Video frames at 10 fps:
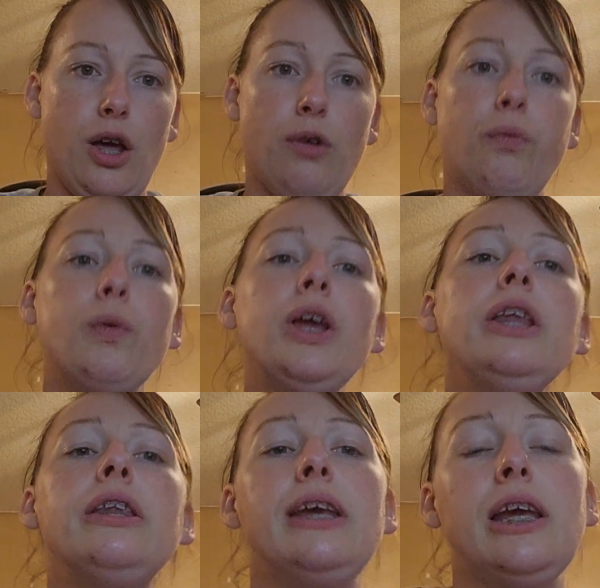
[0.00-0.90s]
If we
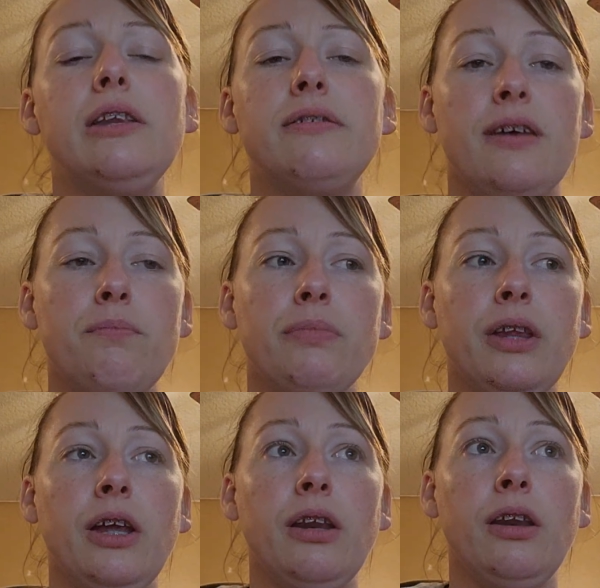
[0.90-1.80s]
need
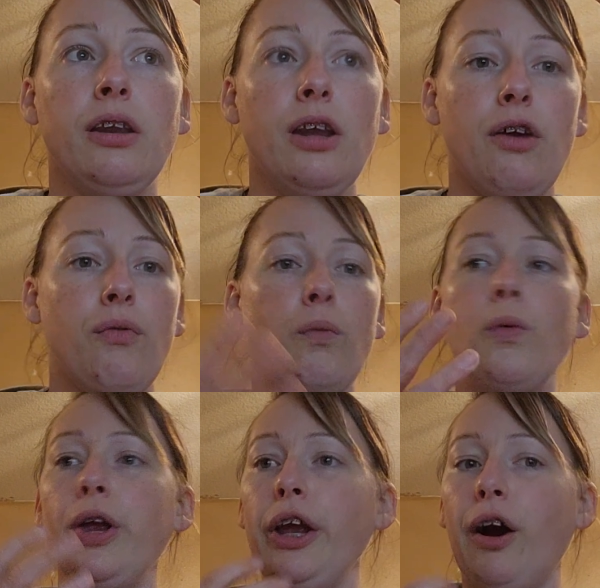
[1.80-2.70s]
something, if
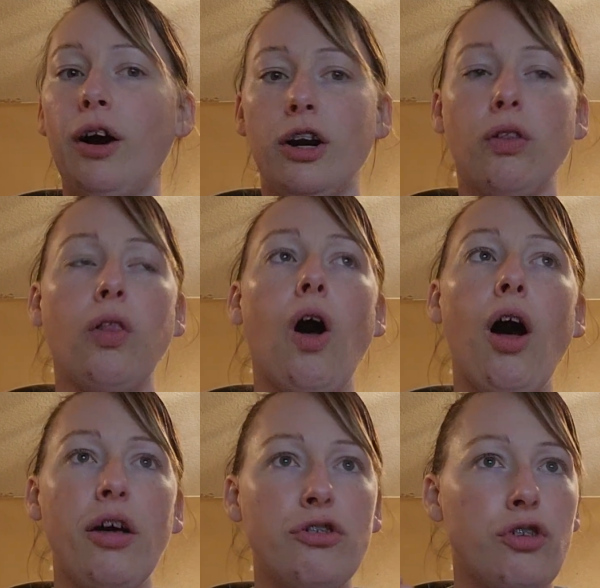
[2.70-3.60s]
we are
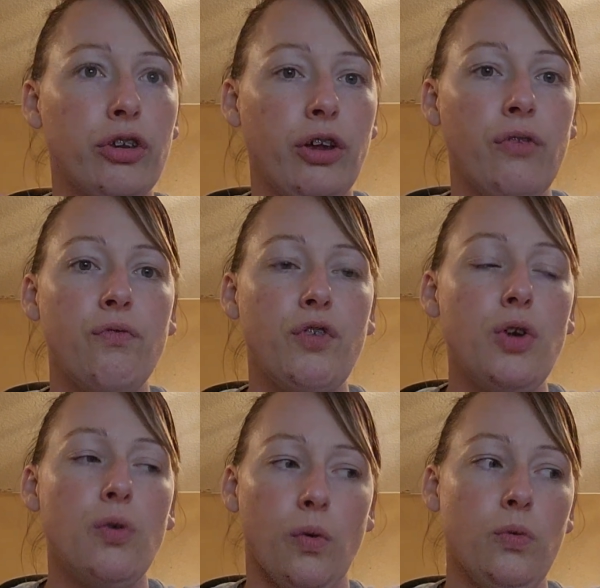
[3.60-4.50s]
lost and
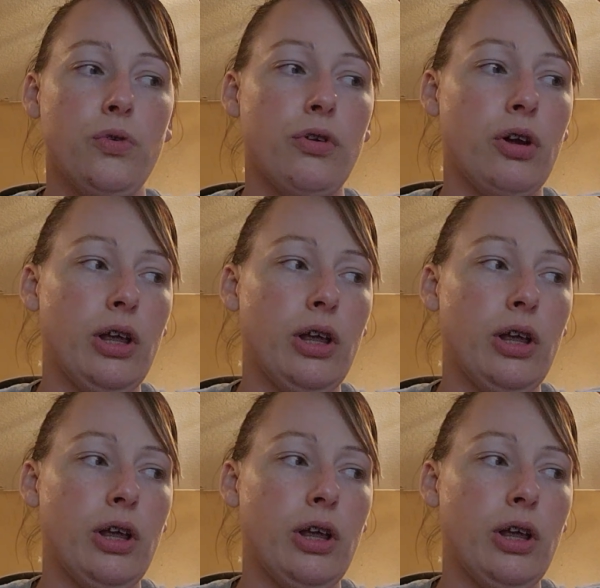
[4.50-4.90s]
confused,